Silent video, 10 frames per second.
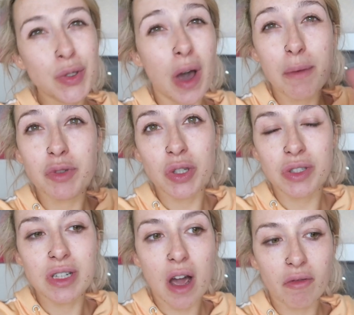So I'm
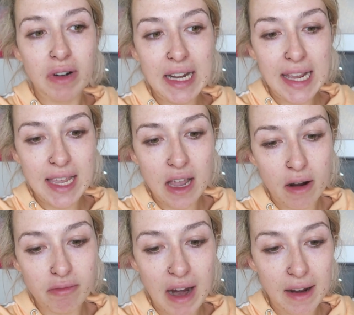just not really
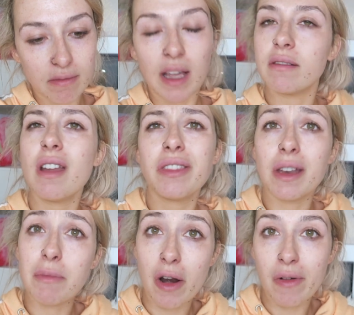around, like, not
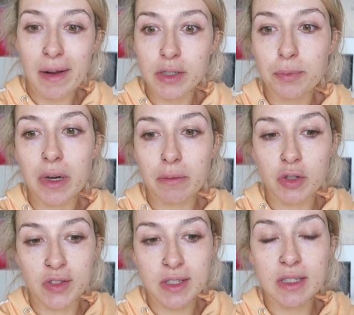that I'm not around, but I'm
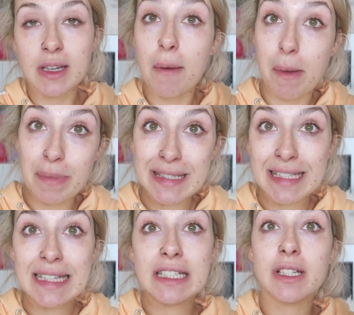just a bit
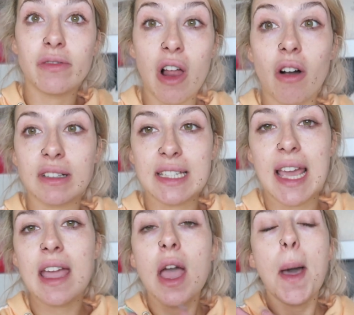busy to vlog
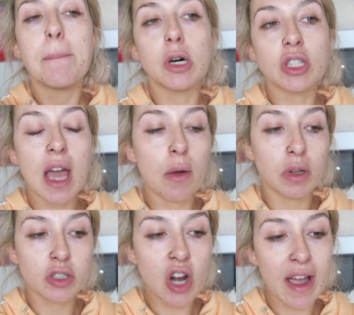today, but I
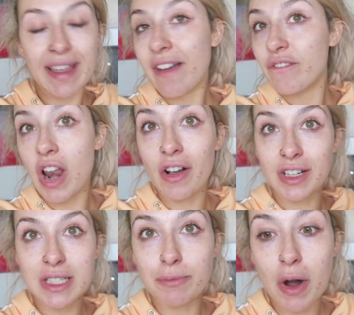will try and get
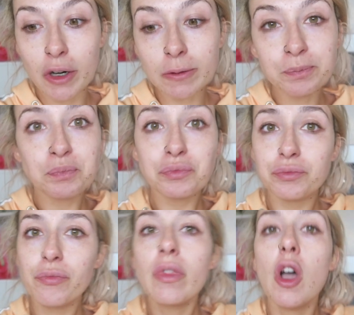vlogging tomorrow.
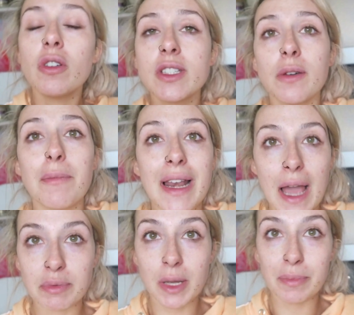Also, my
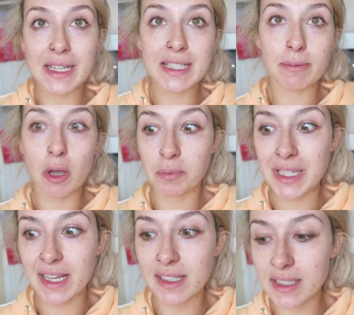laptop needs to be
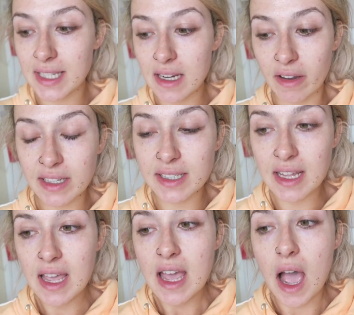updated tonight.